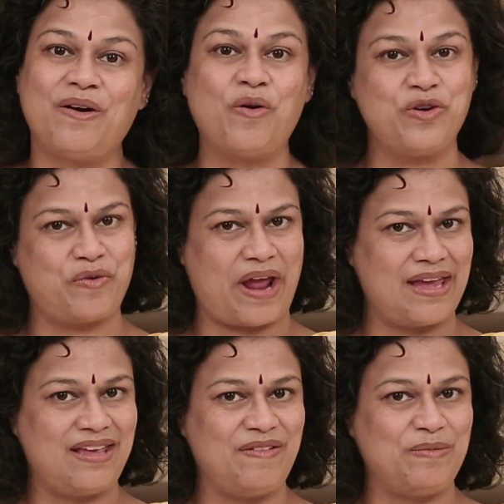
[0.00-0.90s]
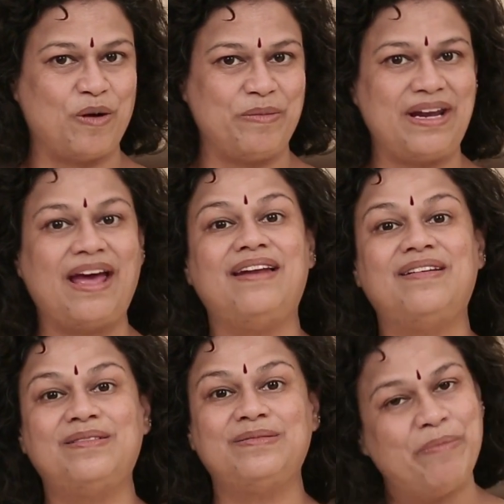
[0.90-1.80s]
Or you're angry with mom and dad?
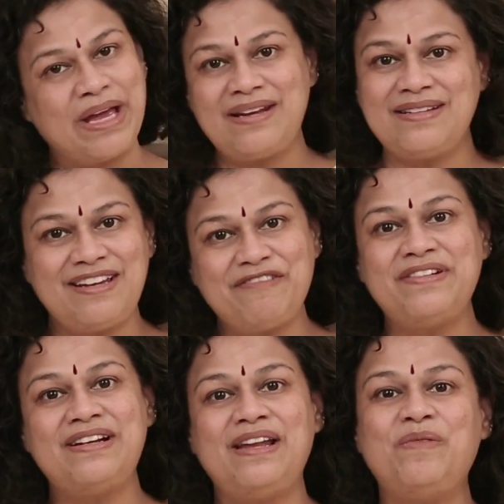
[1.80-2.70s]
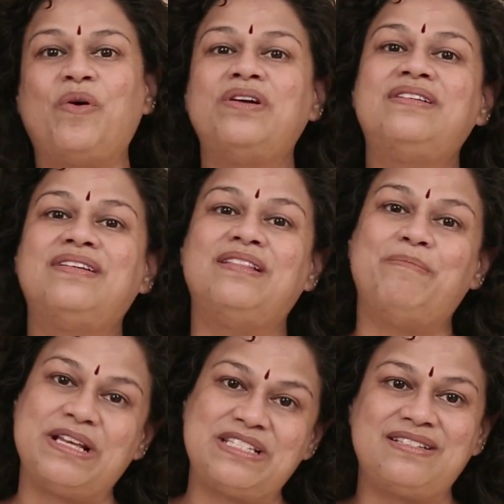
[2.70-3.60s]
Parents definitely want the
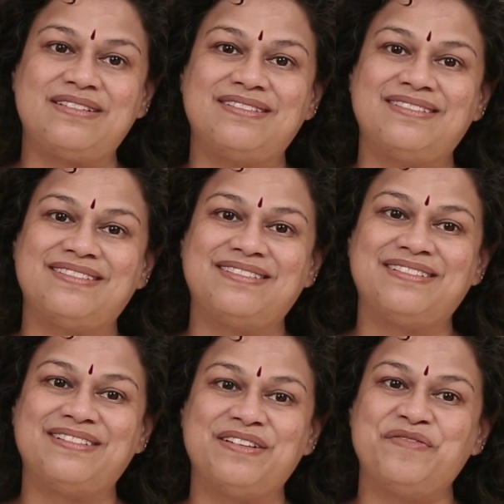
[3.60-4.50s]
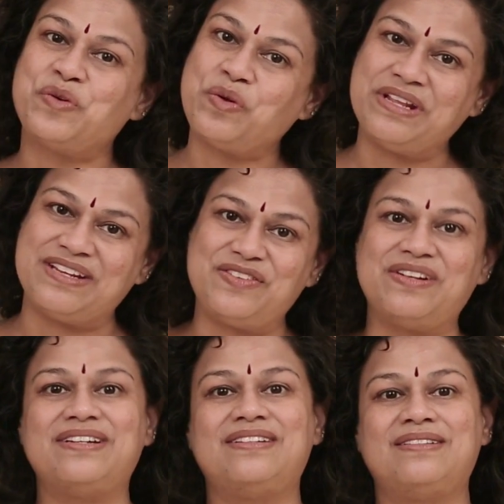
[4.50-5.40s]
best for all their
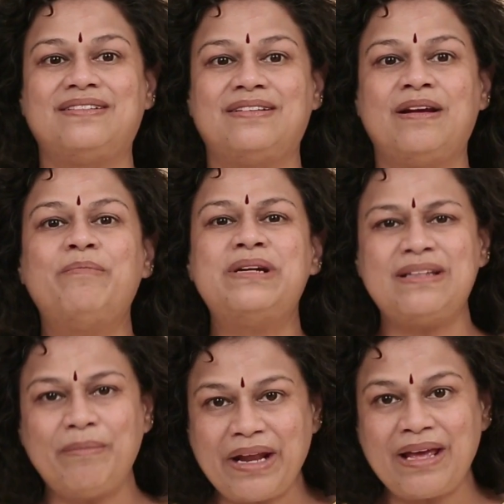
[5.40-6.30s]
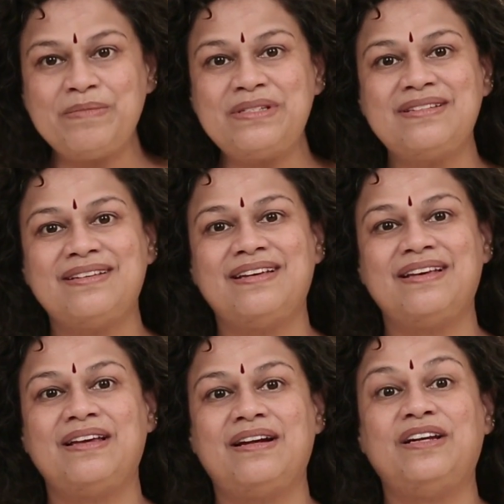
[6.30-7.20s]
children. But sometimes,
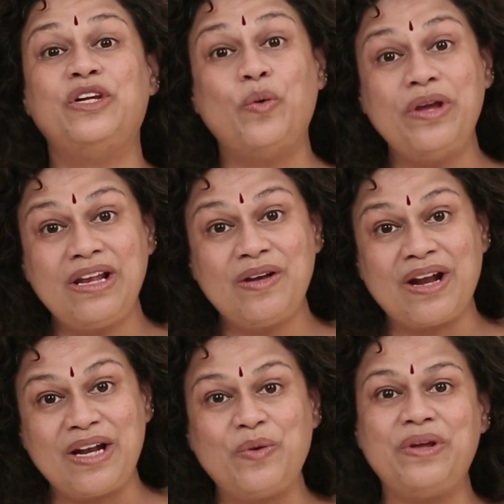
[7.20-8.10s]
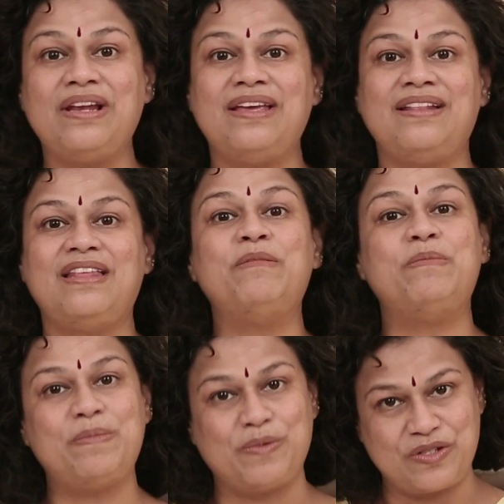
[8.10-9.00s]
knowingly or unknowingly, they may
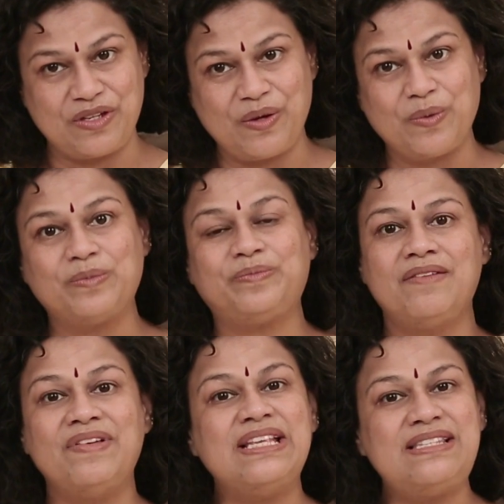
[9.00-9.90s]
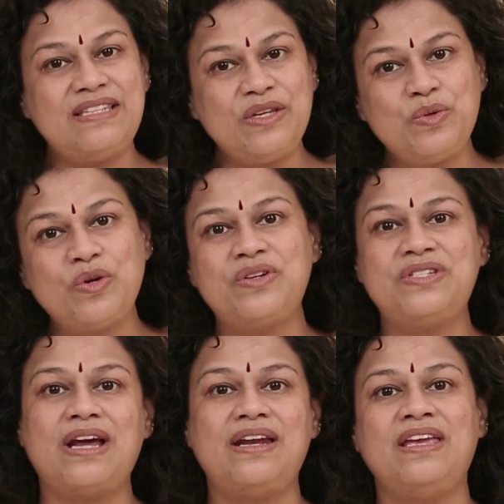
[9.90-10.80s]
be pushing you. When they see you not
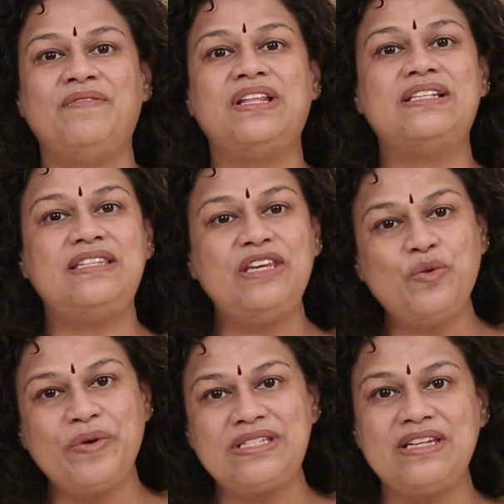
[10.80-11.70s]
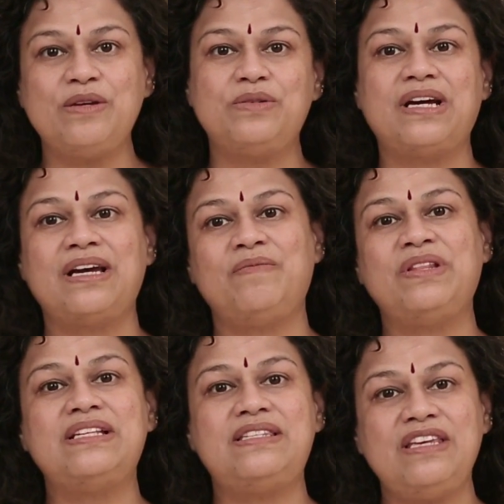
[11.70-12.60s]
studying, when they see you wasting your time, when
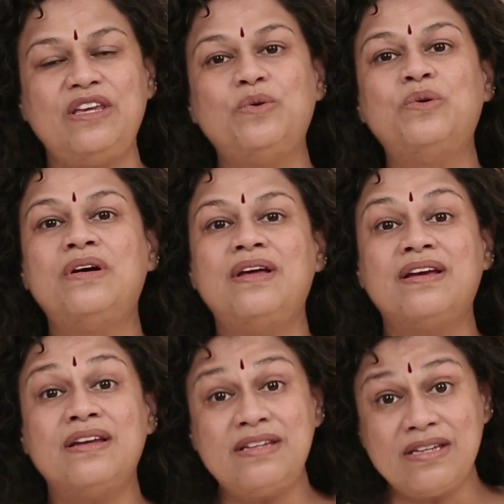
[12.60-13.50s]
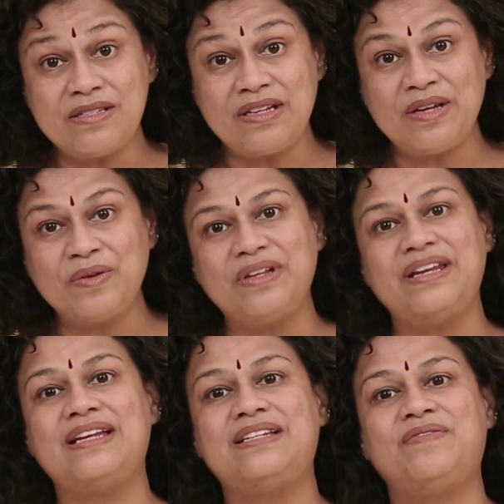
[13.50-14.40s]
they see you continuously on the
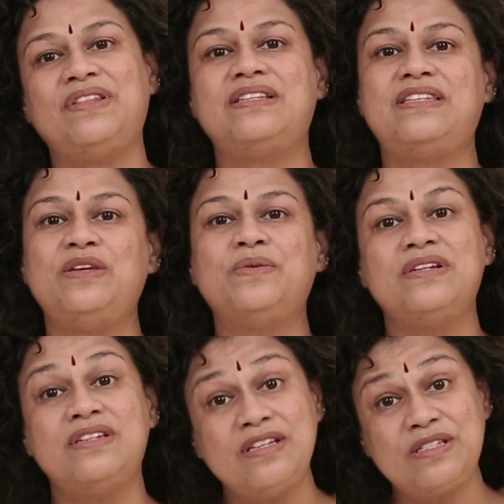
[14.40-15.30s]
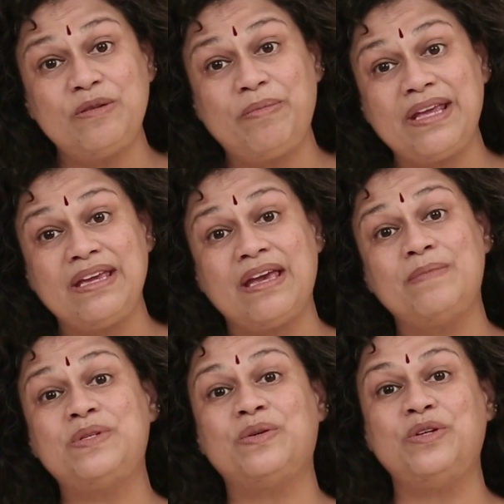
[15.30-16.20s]
net, when they see you continuously playing
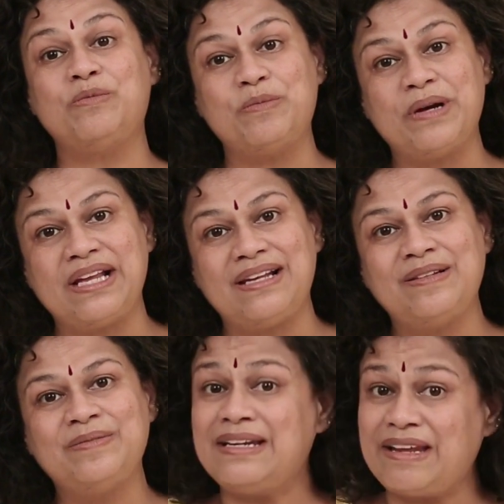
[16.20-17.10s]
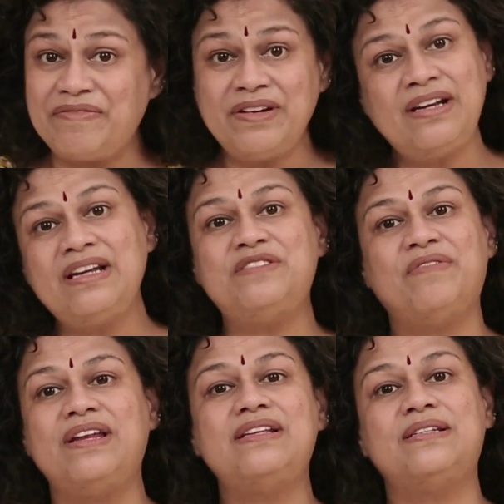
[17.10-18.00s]
games on your mobile, definitely it's
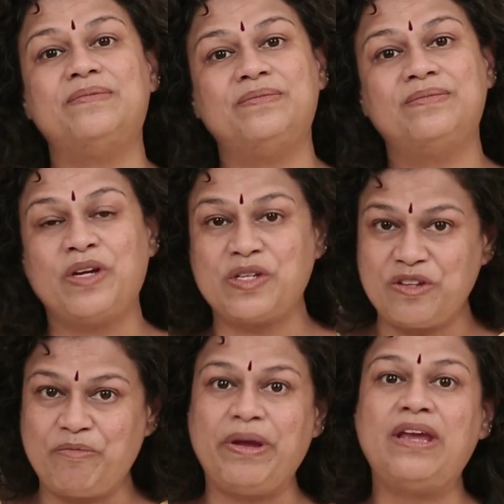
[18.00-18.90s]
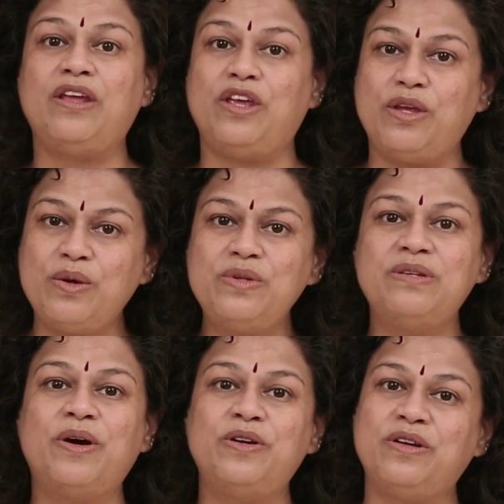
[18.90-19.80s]
worrisome. Because they've paid a huge
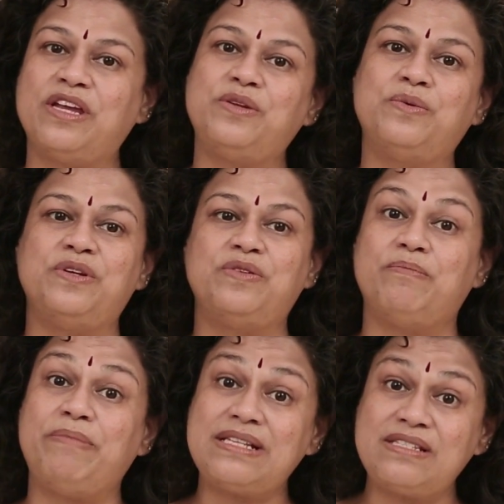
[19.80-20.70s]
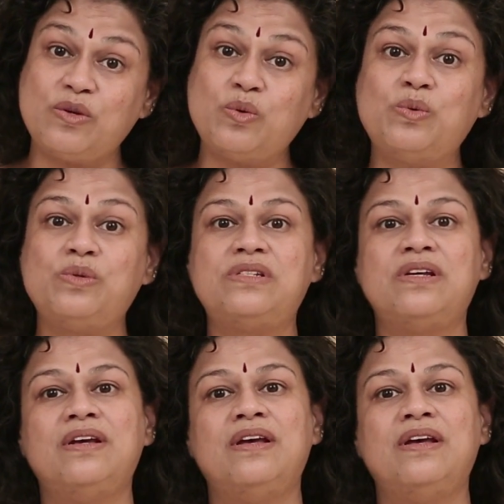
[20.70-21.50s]
amount to get you into the best schools,